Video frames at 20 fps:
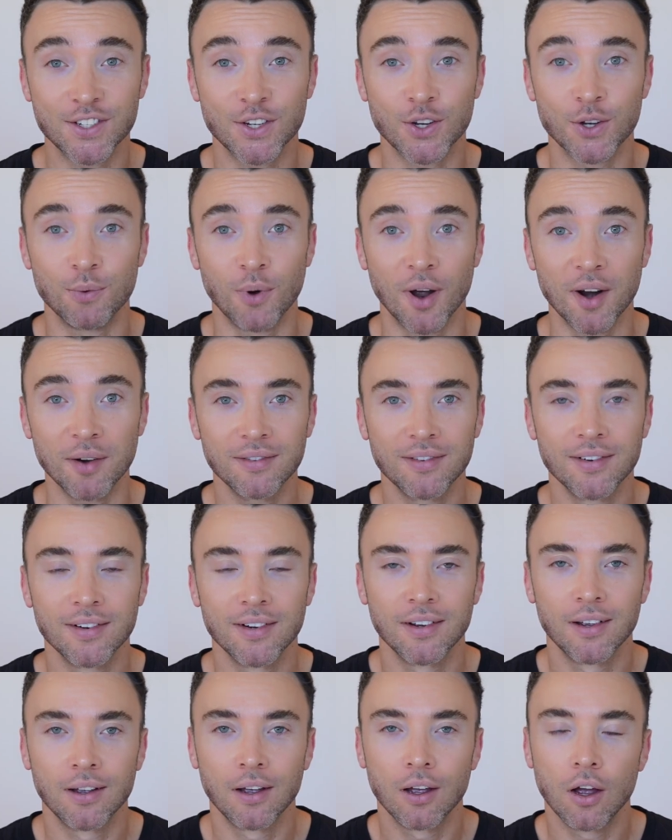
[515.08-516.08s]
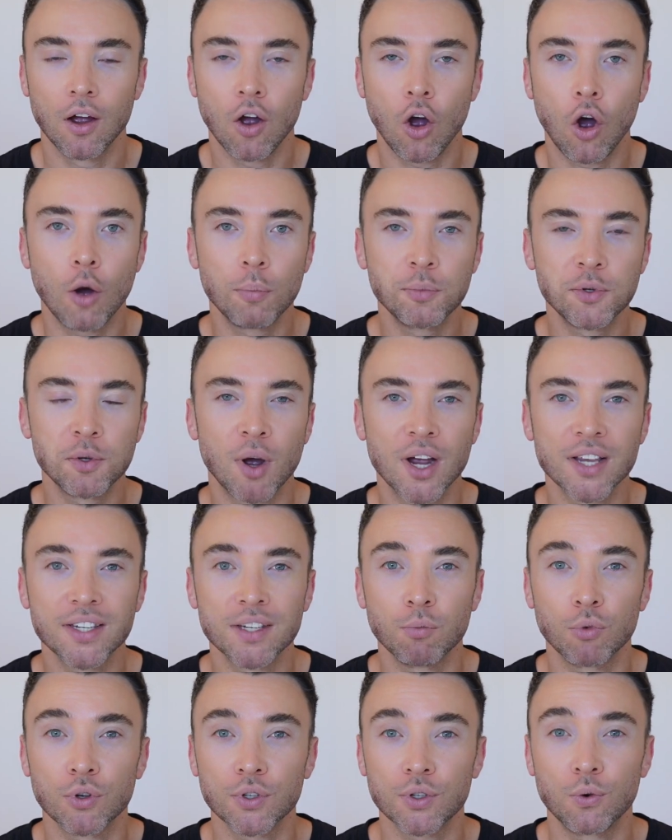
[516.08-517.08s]
a good one.
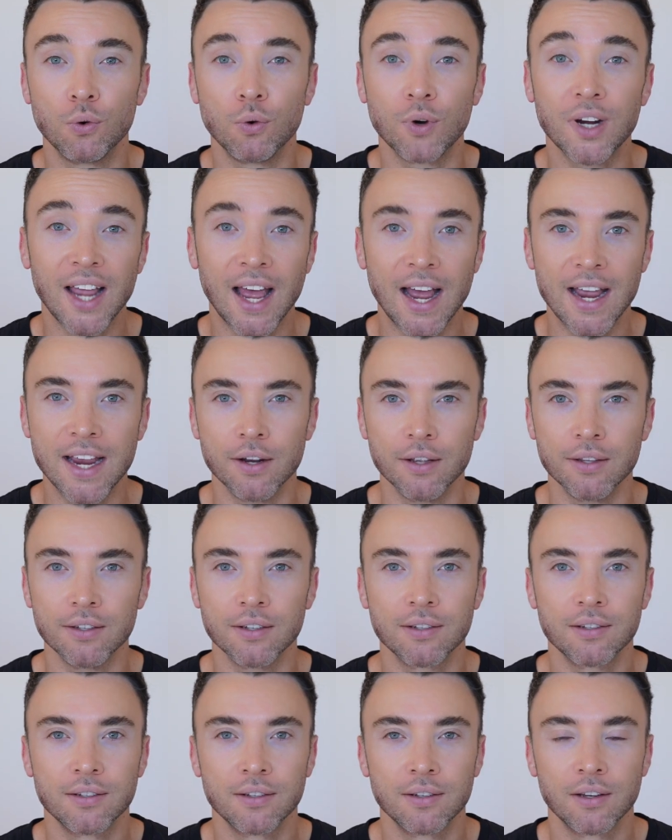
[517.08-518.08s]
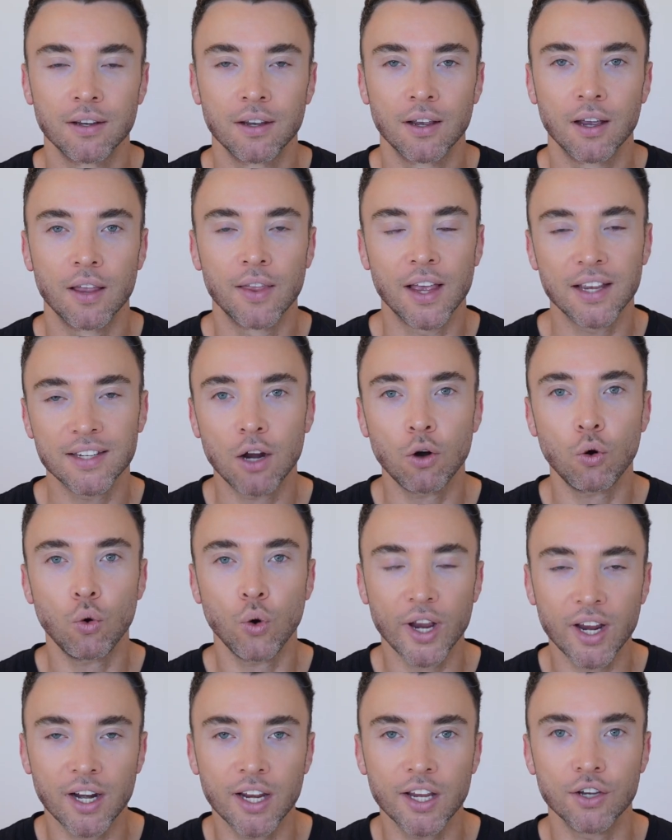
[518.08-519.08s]
Optimizing what's called cadence, and that's how
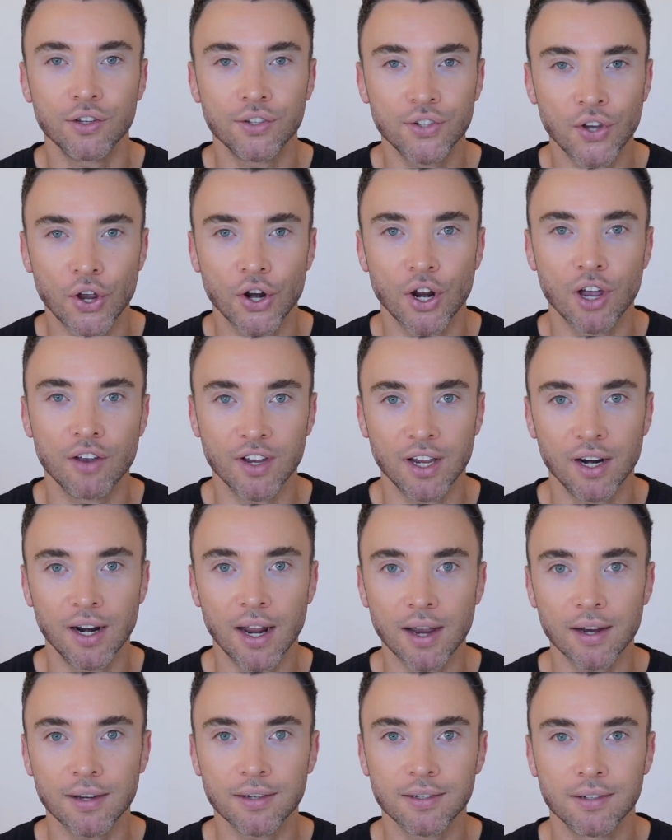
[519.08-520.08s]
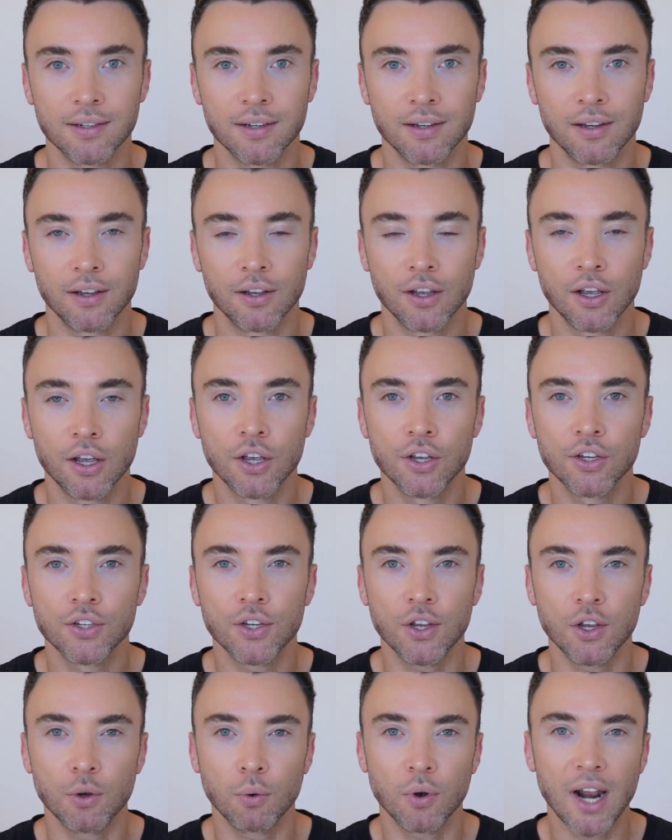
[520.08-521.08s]
quickly you turn over your legs.
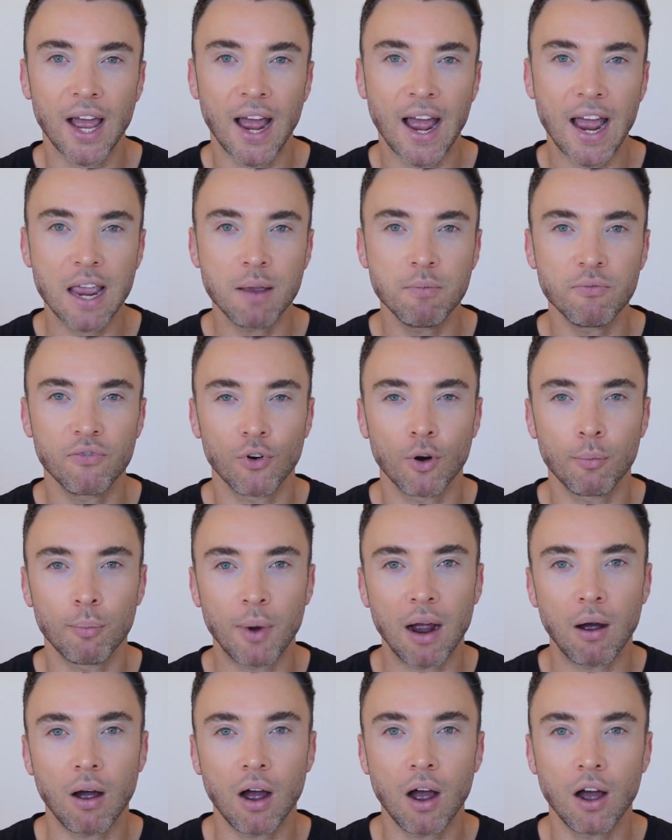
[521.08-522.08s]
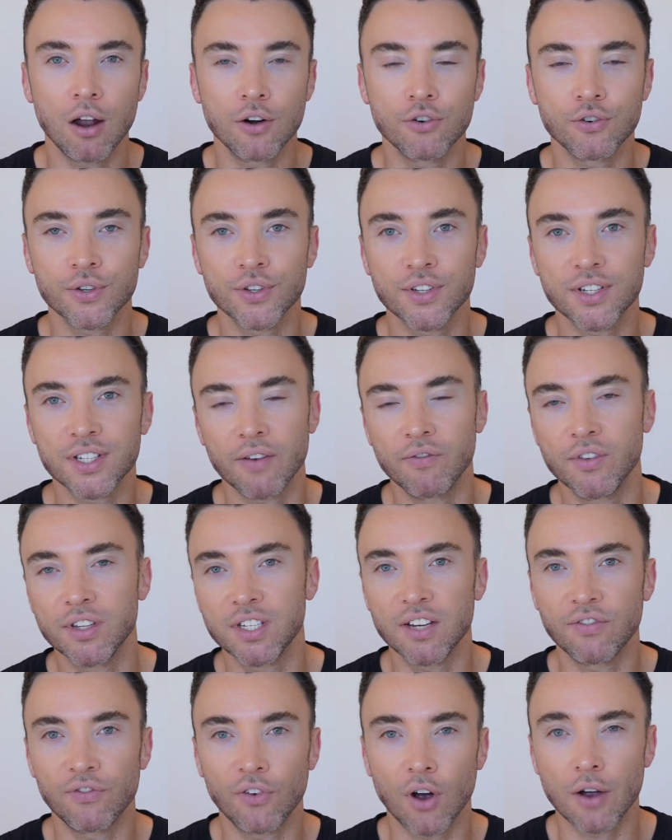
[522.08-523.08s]
So you want to aim for about
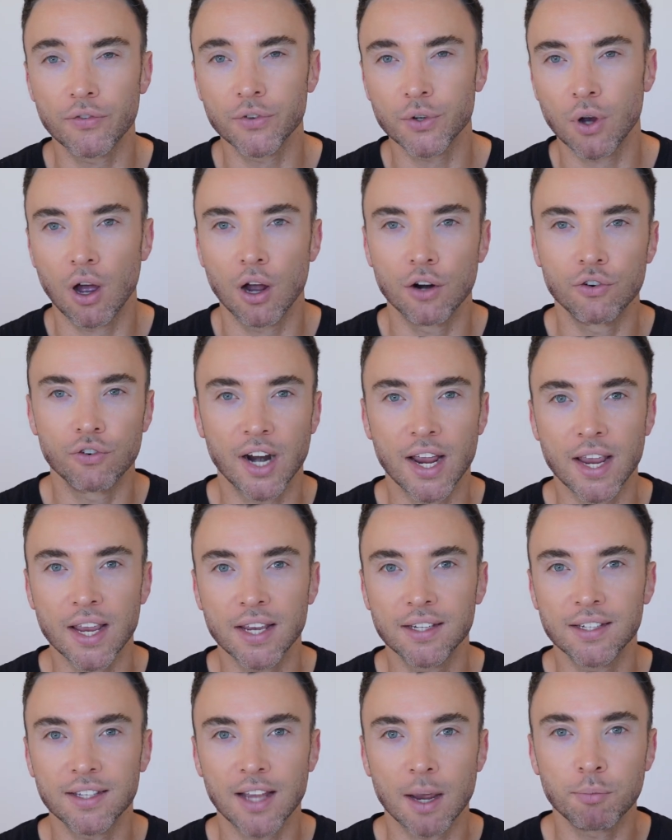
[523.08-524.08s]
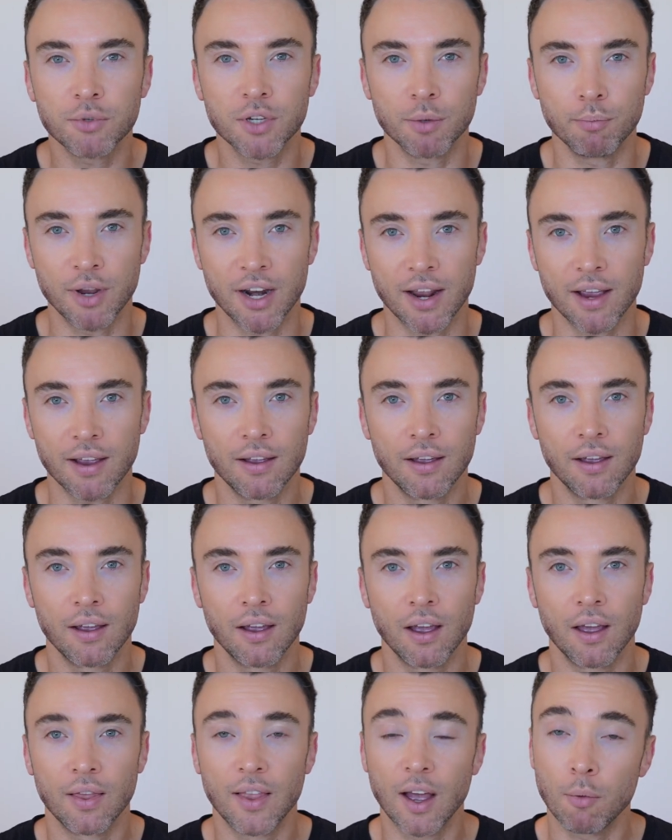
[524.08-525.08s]
175 to 180 steps a minute,
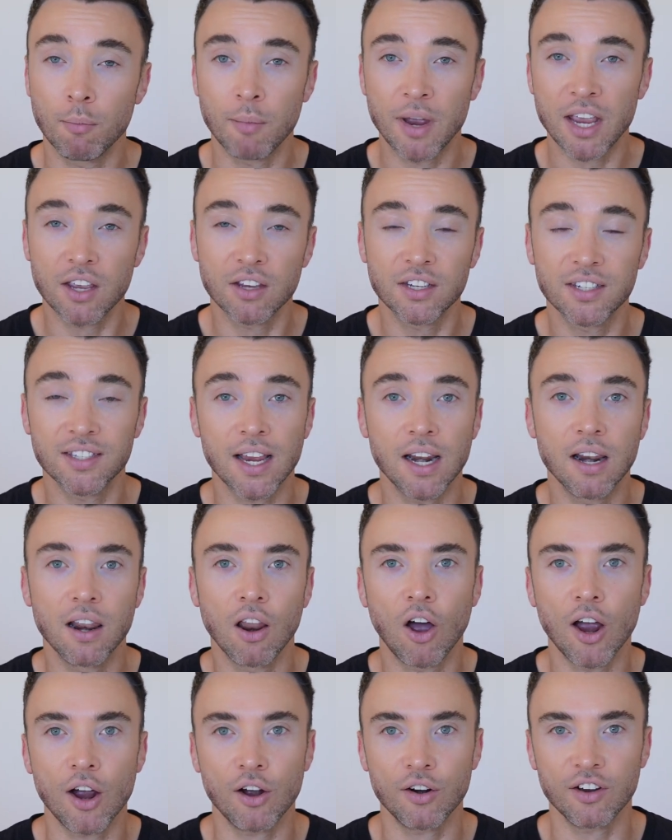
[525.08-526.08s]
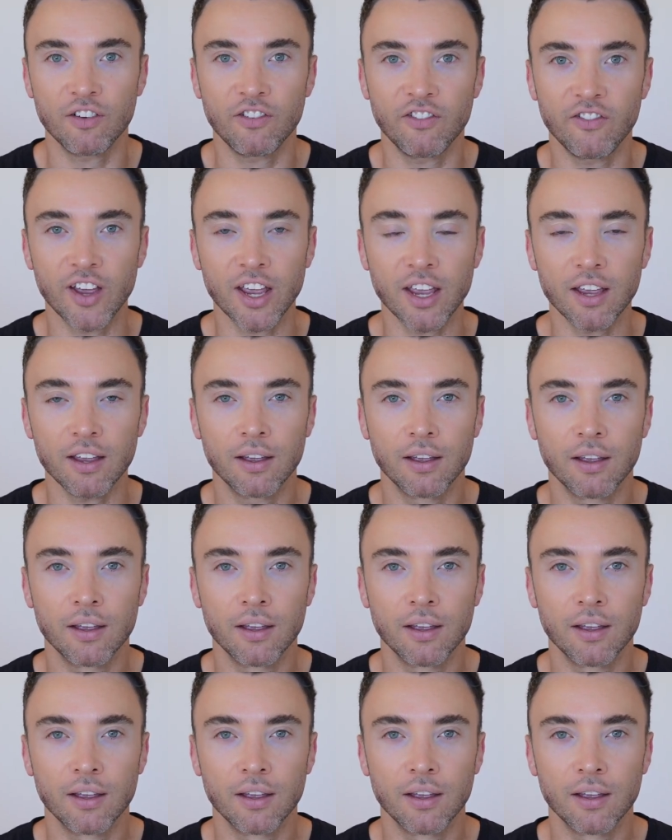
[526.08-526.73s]
and that will make you stay light on your feet.